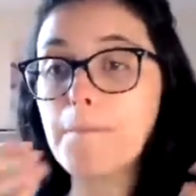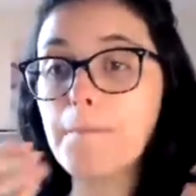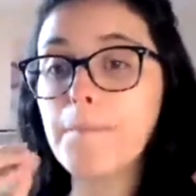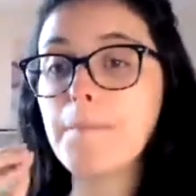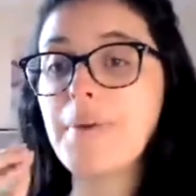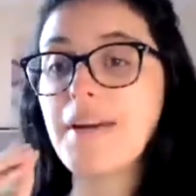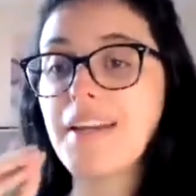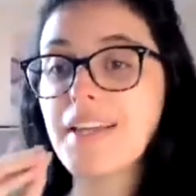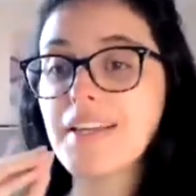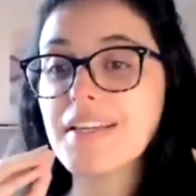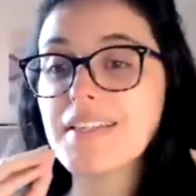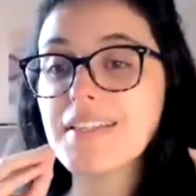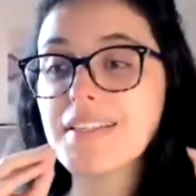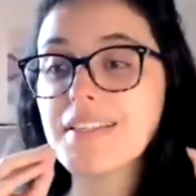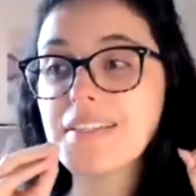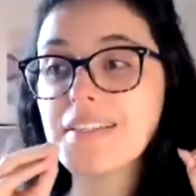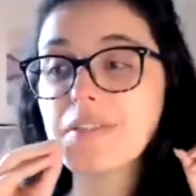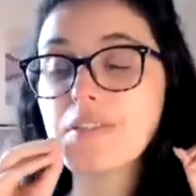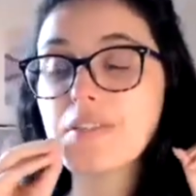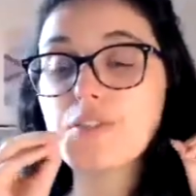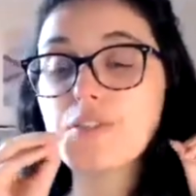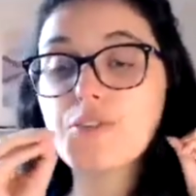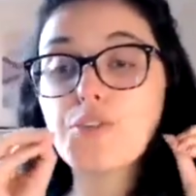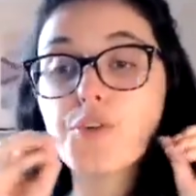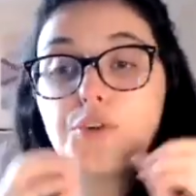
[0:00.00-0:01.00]
but it's
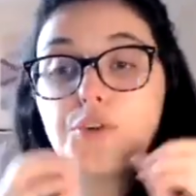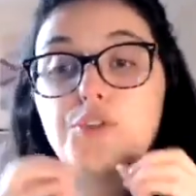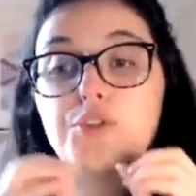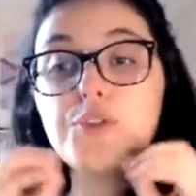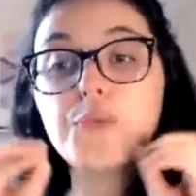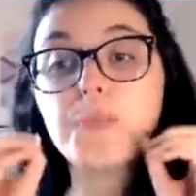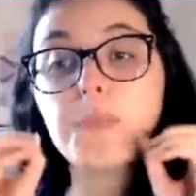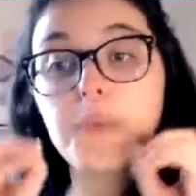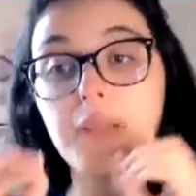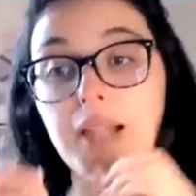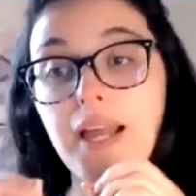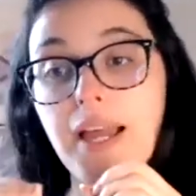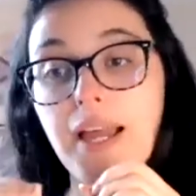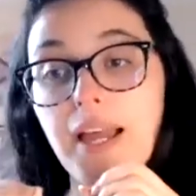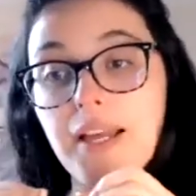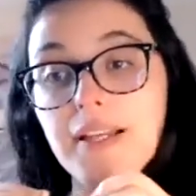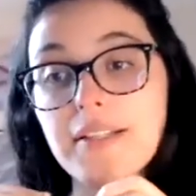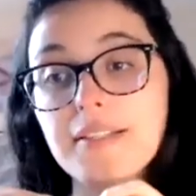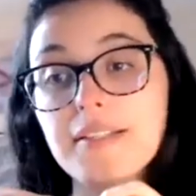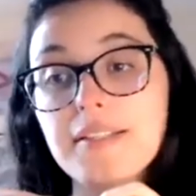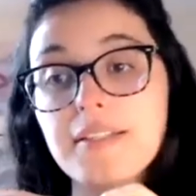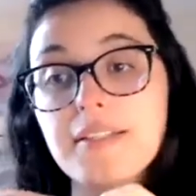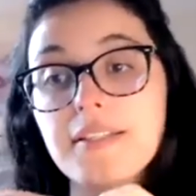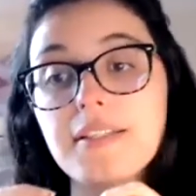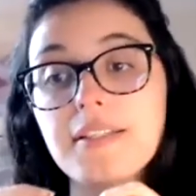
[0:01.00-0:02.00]
those
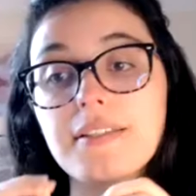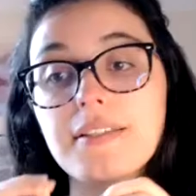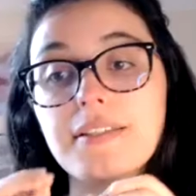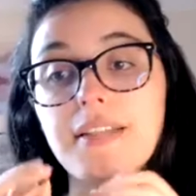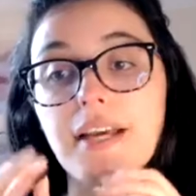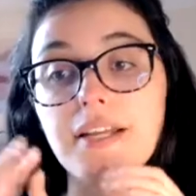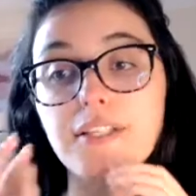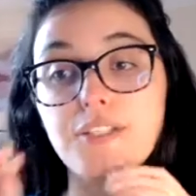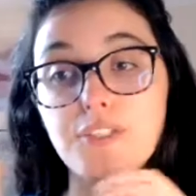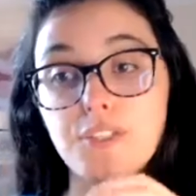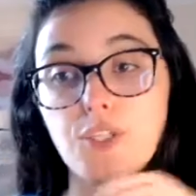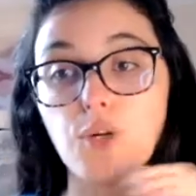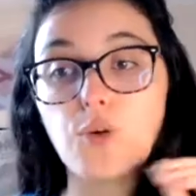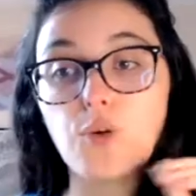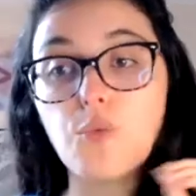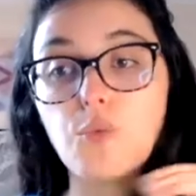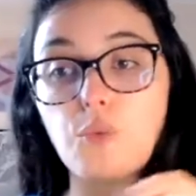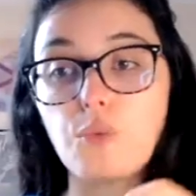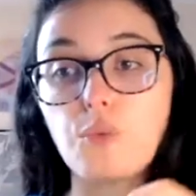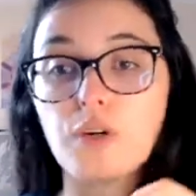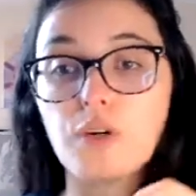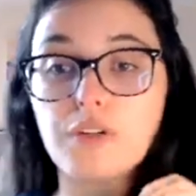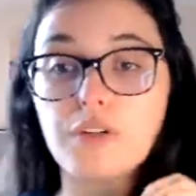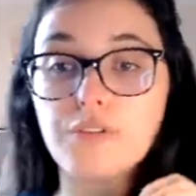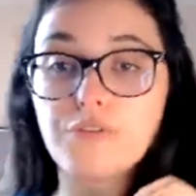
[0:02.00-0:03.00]
plans that don't
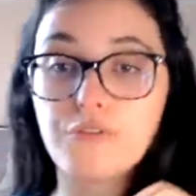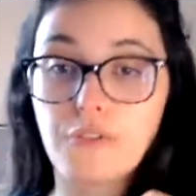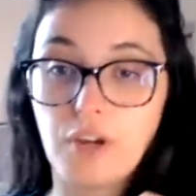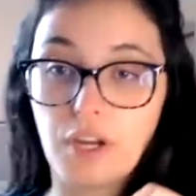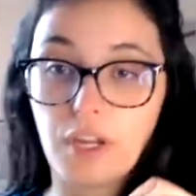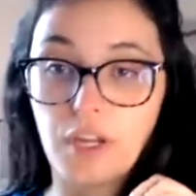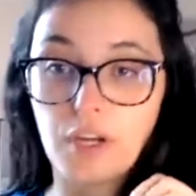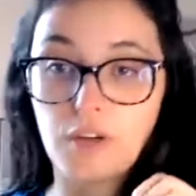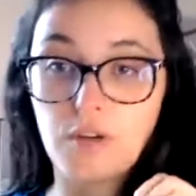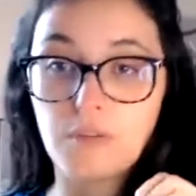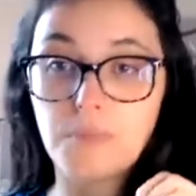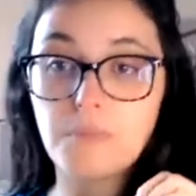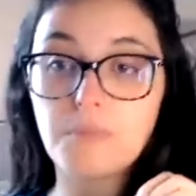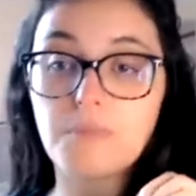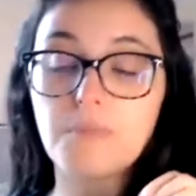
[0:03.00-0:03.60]
work for you